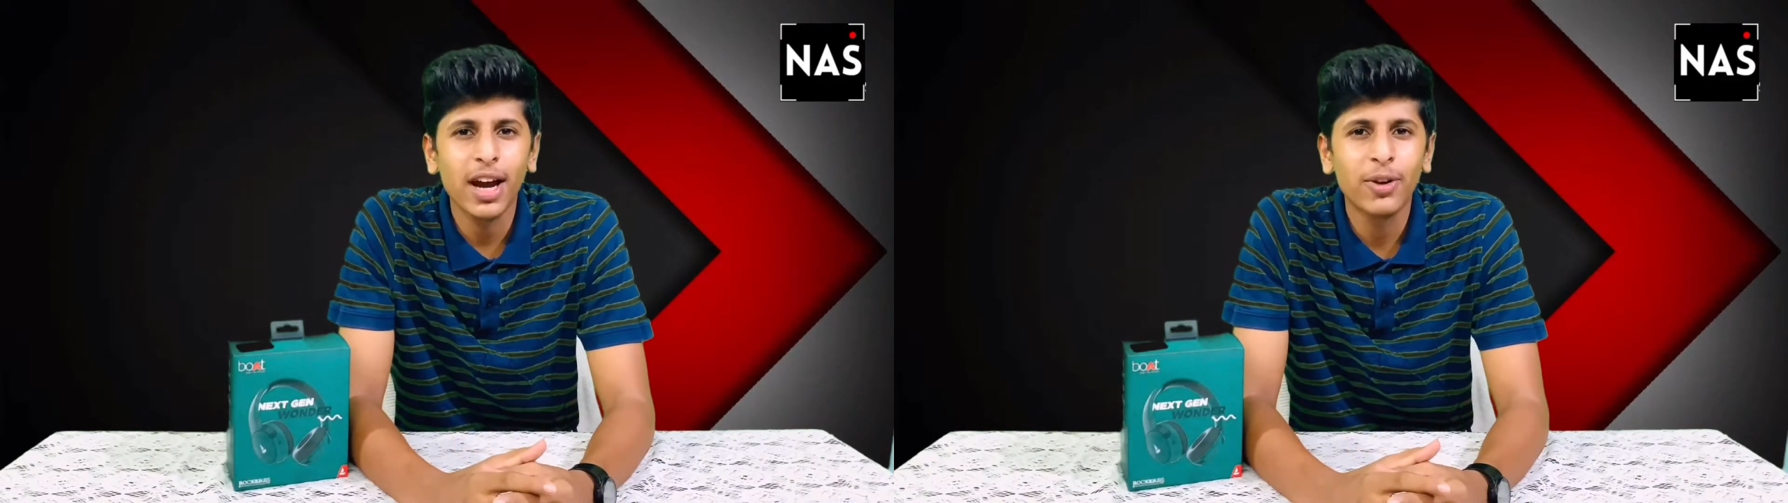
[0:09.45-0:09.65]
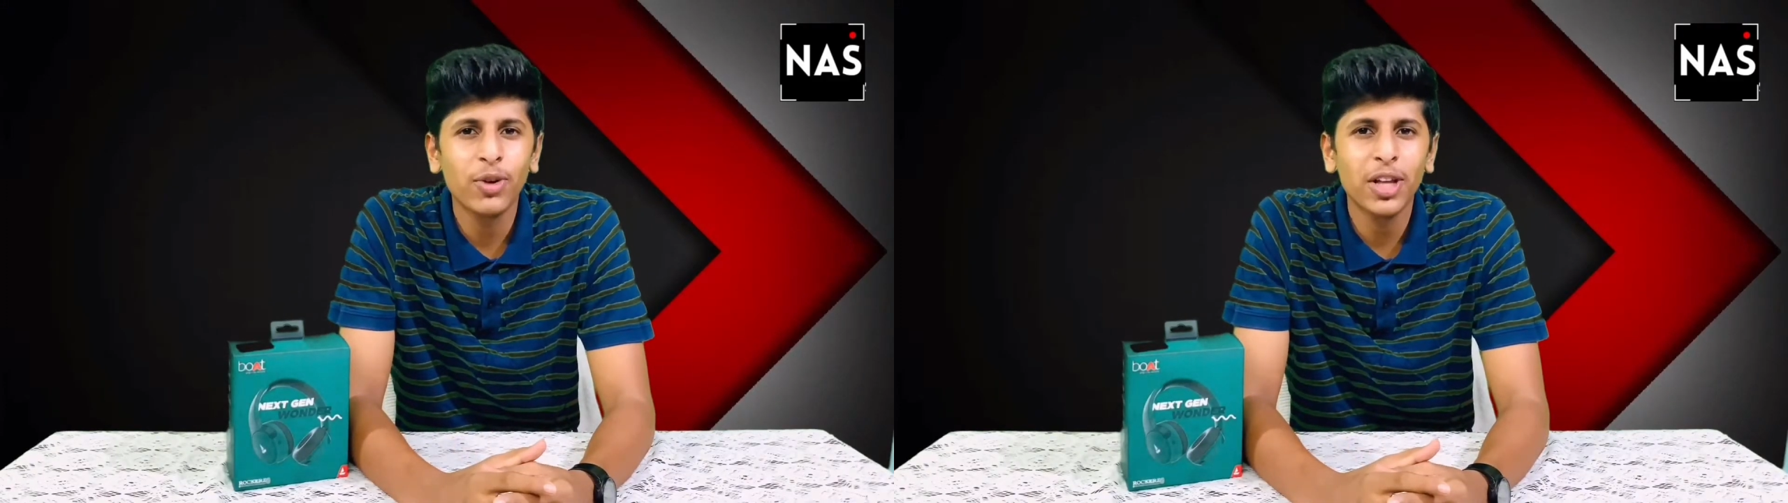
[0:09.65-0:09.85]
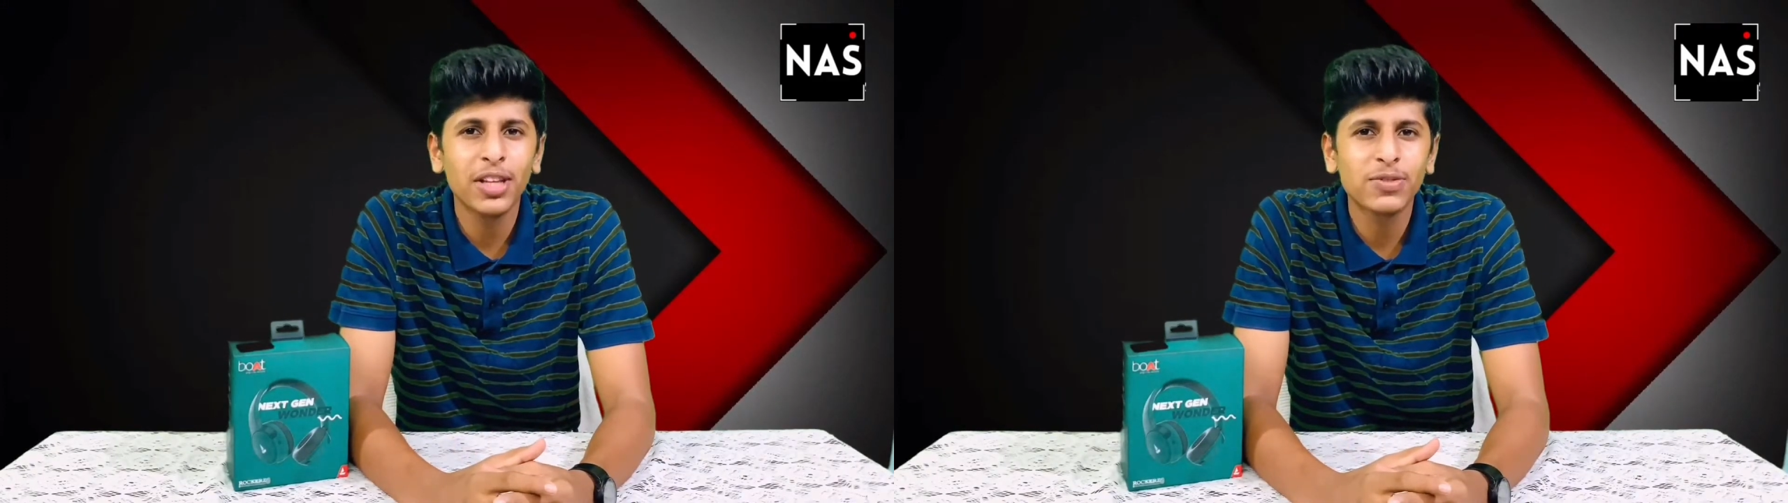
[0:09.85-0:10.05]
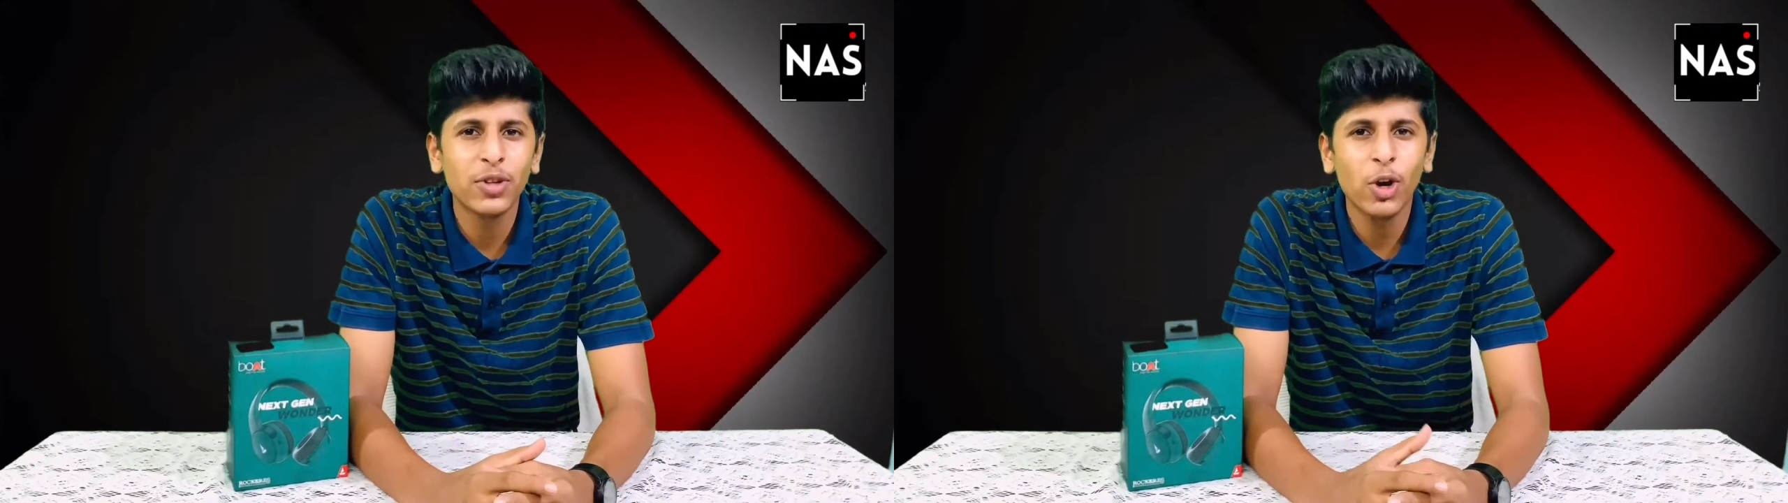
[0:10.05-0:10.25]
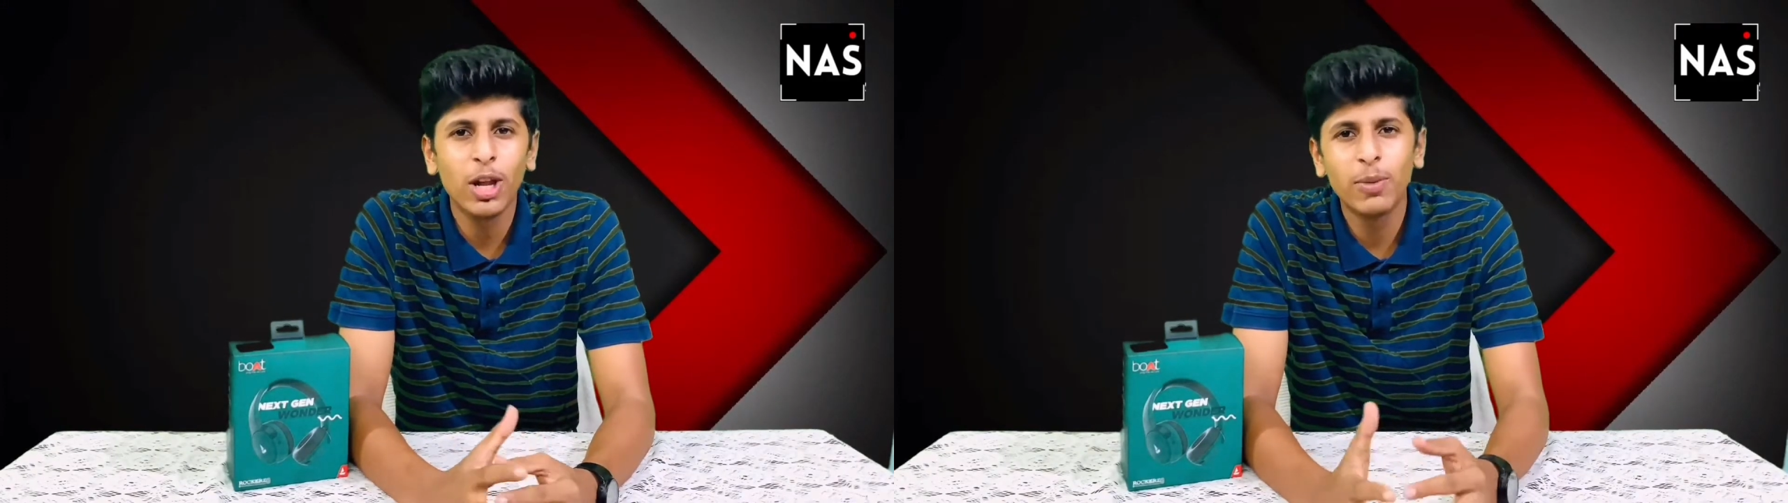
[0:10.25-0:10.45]
and today in this
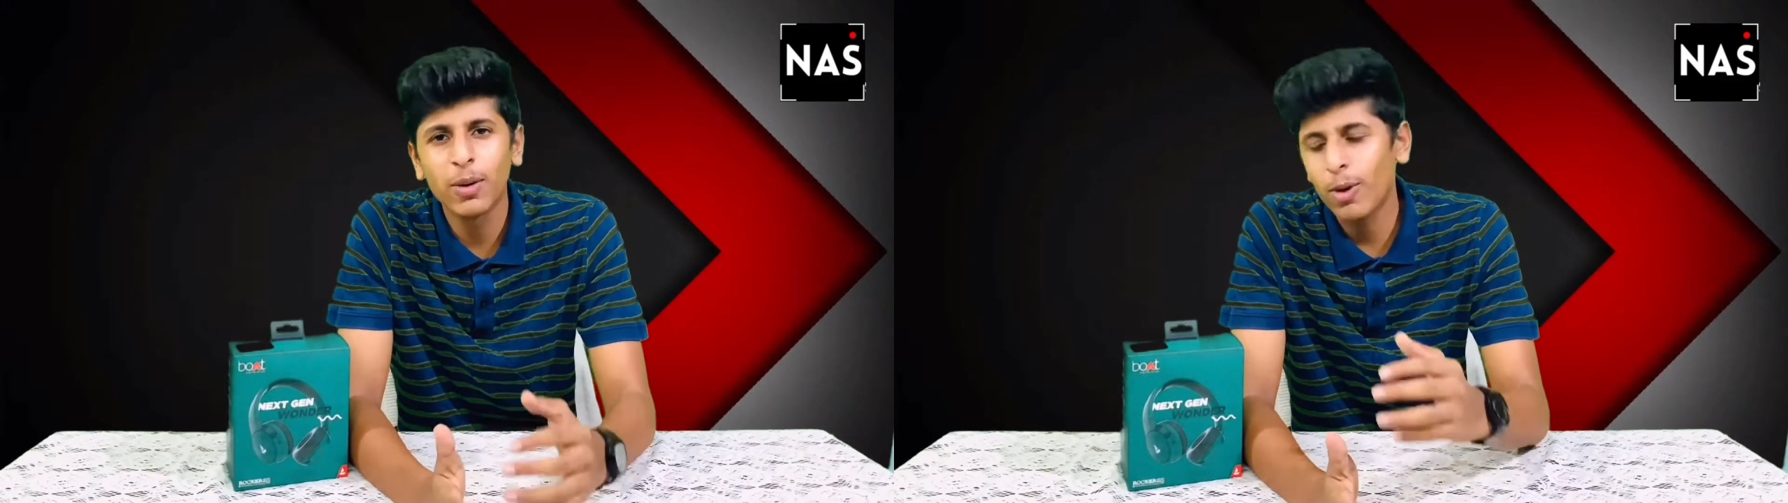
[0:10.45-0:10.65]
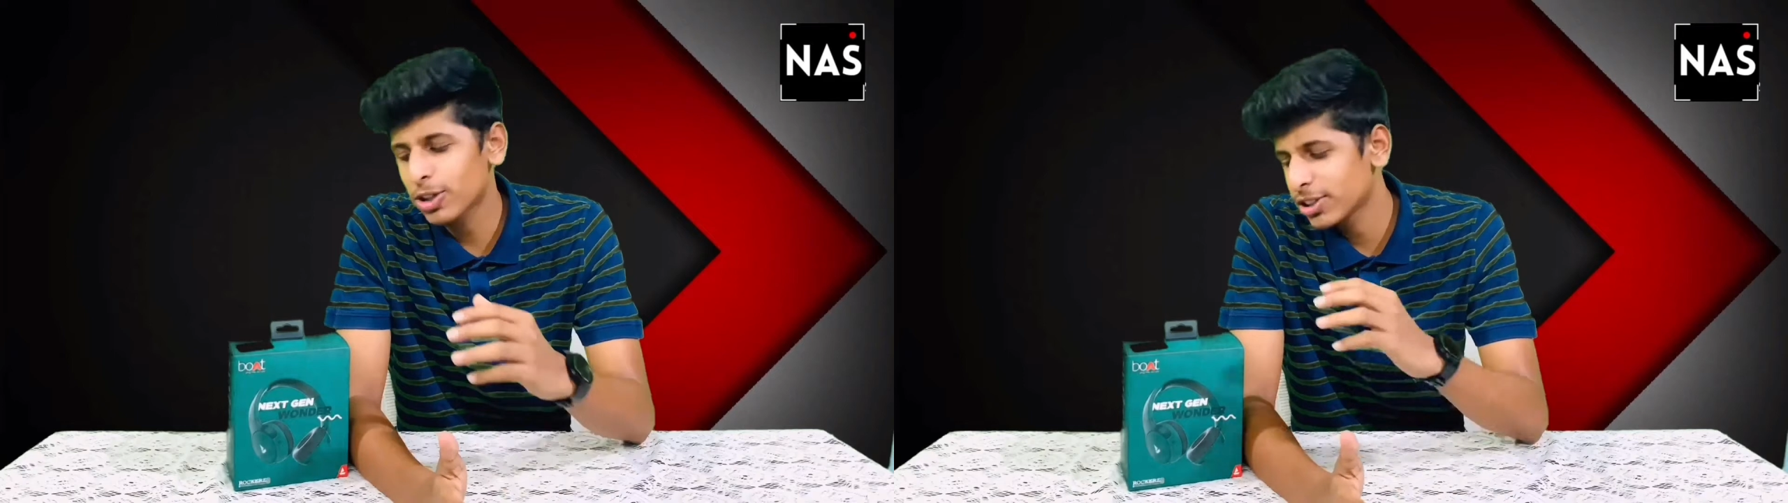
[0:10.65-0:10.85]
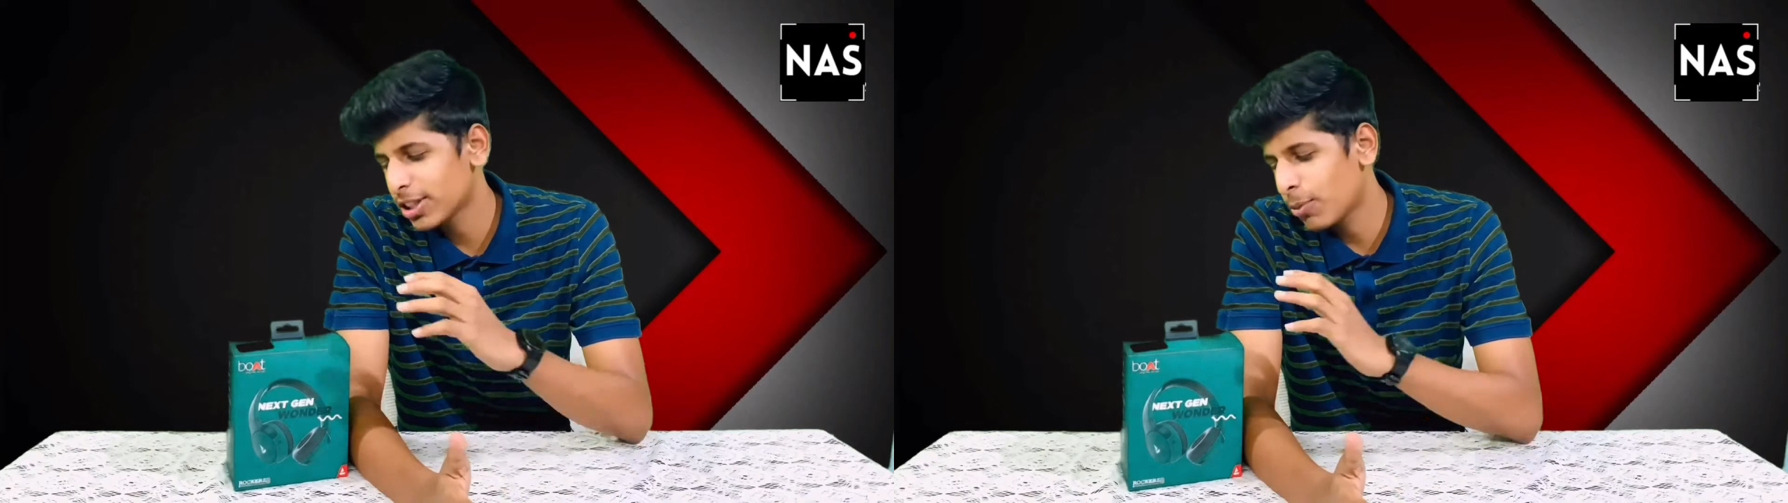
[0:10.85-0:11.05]
video I'll be unboxing